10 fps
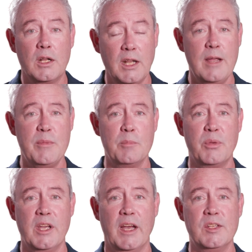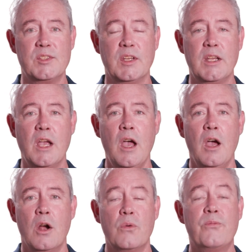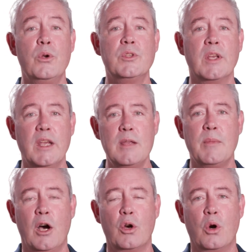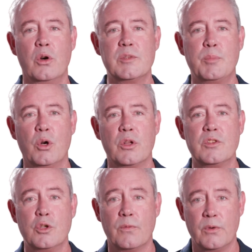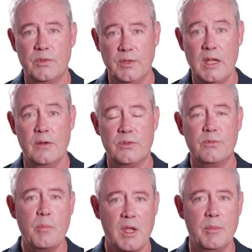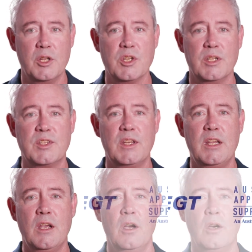claiming BAC, refer to email correspondence you've received from MEGT